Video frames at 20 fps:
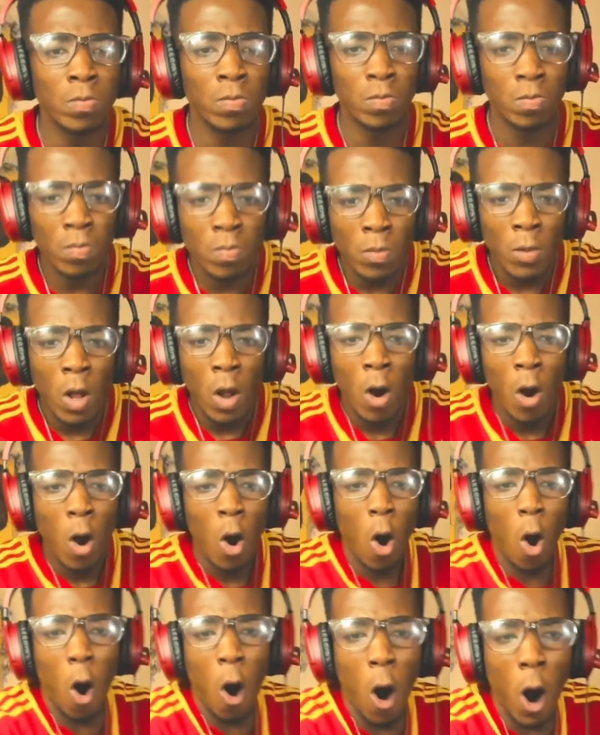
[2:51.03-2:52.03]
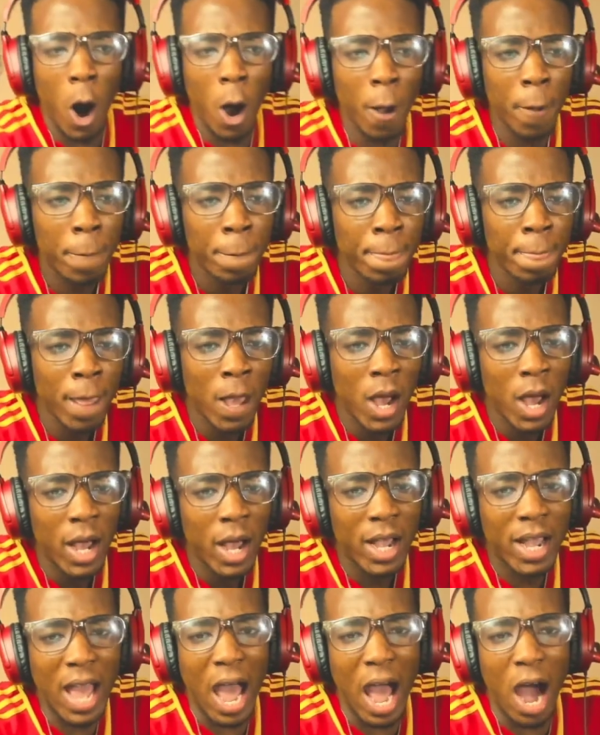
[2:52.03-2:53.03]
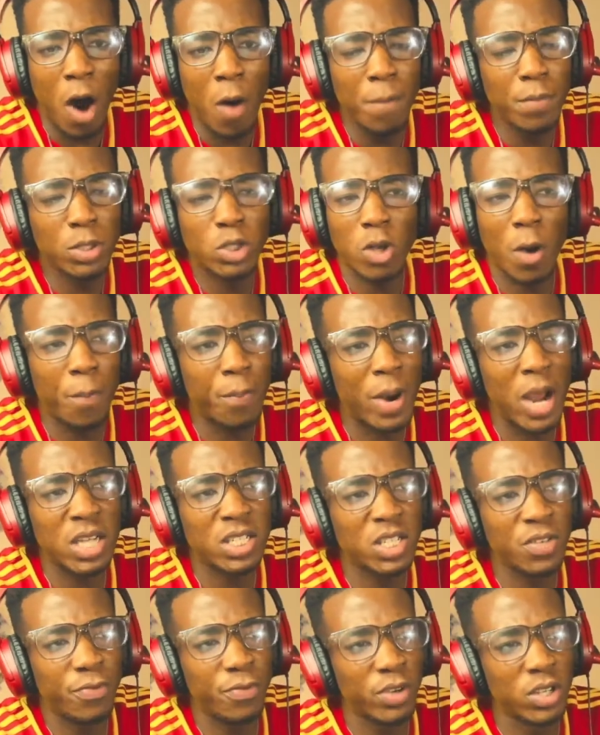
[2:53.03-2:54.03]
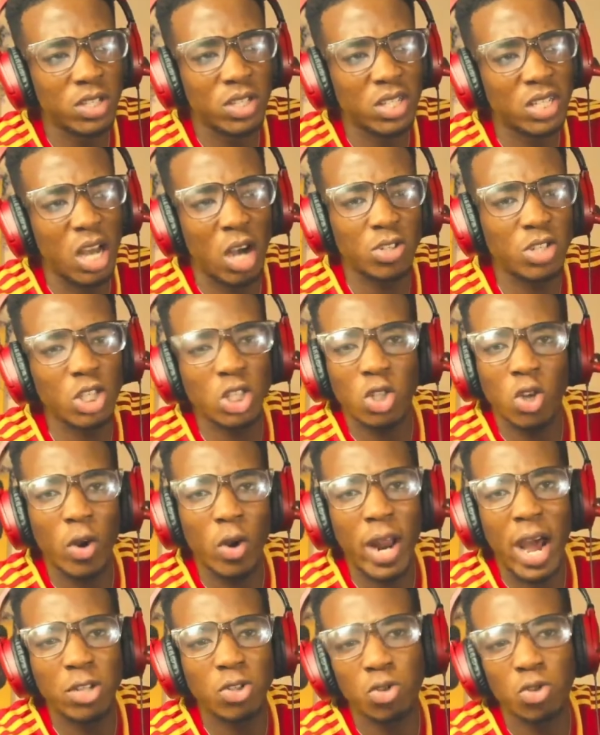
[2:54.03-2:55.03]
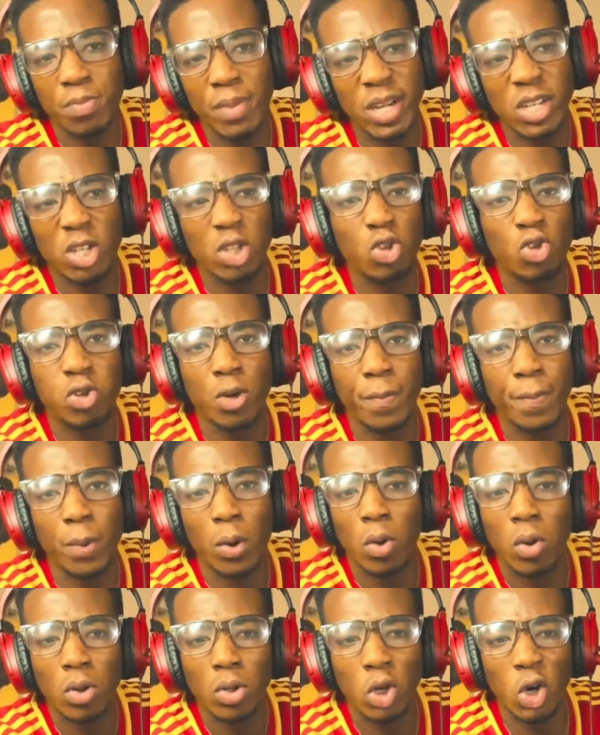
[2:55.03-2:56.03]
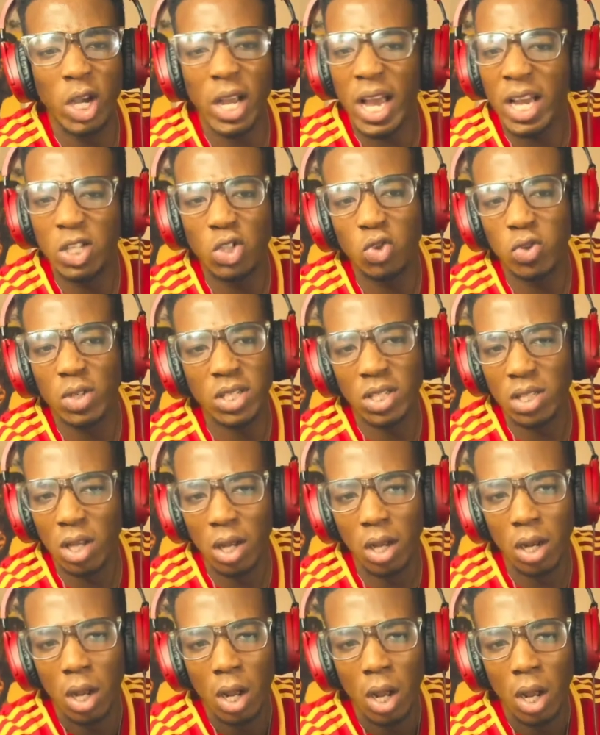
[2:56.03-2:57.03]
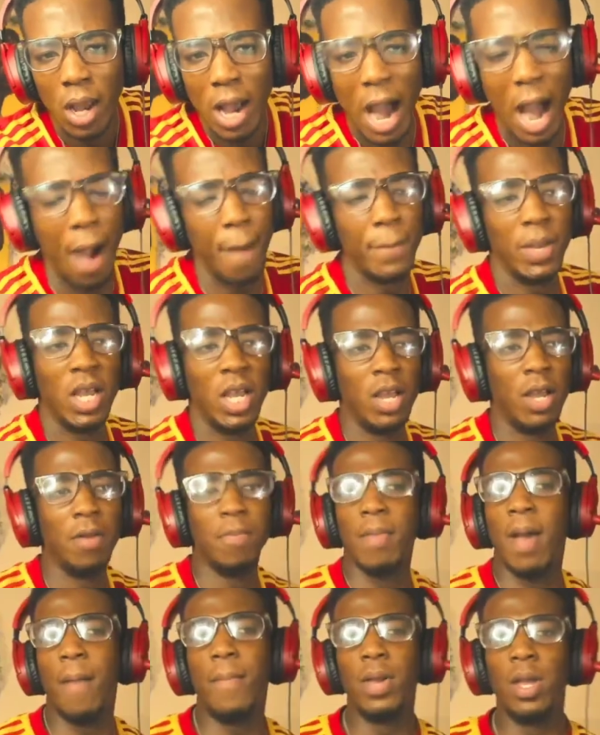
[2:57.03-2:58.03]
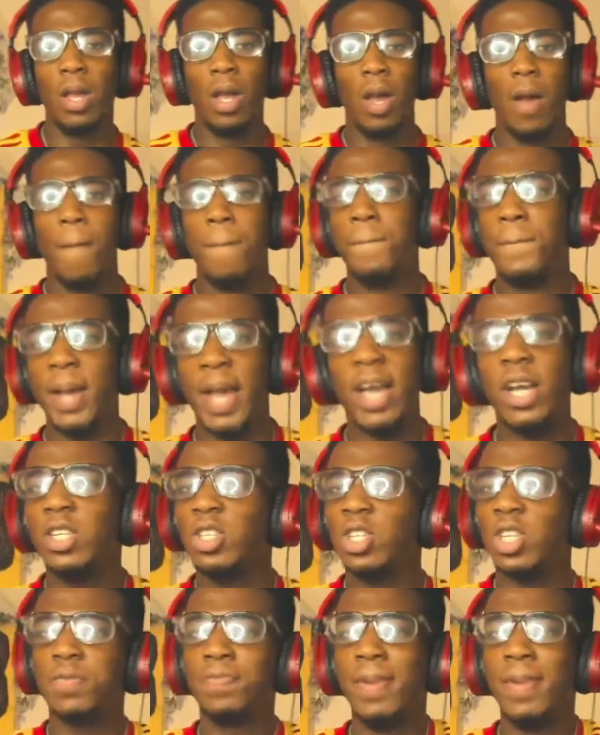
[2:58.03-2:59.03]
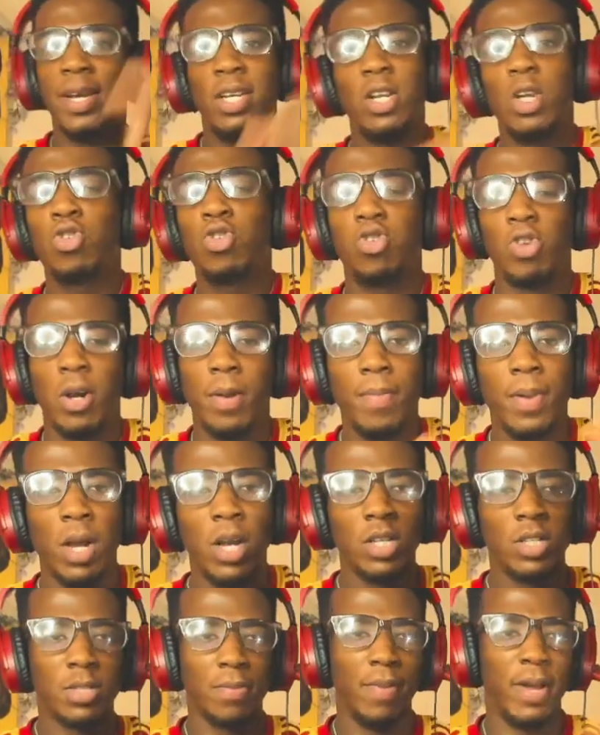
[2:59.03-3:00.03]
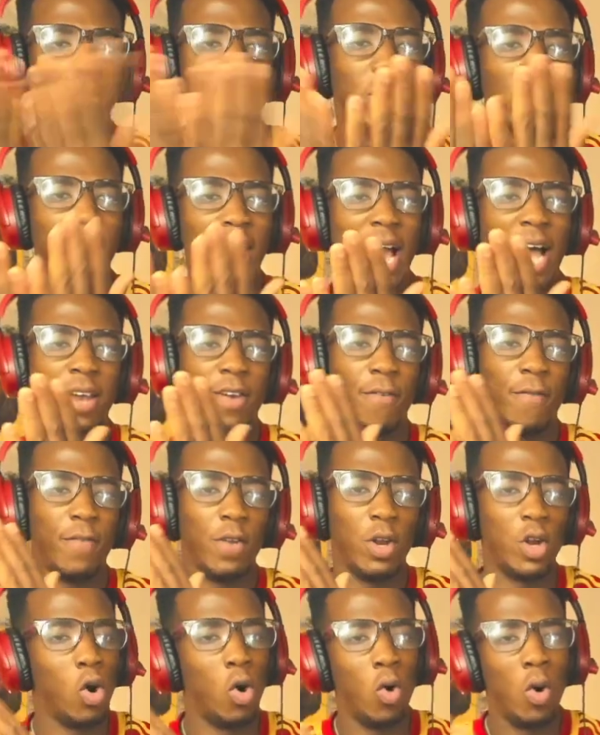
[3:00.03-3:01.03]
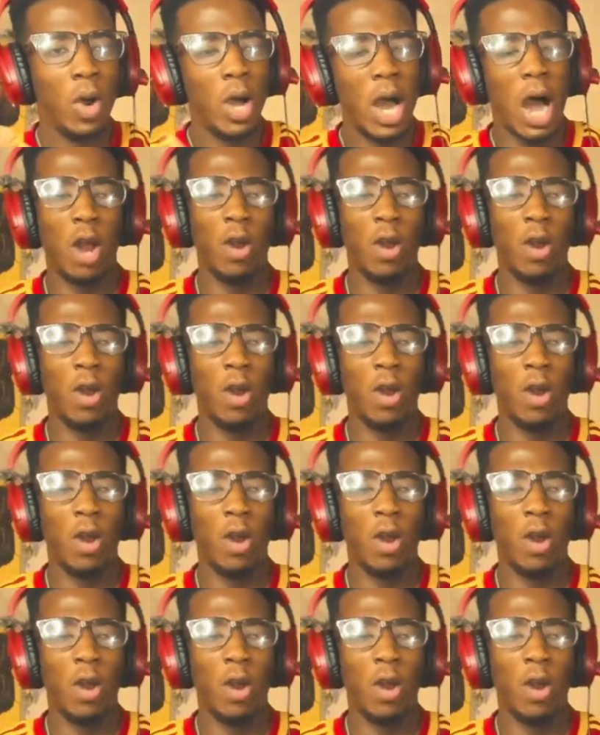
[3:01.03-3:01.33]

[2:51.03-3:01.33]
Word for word: The kind where oh. I won't be surprised if it's Sauti Sol had to make the trip. Oh, don't get it twisted. I mean, maybe Bien just made the trip to make sure they had the video, and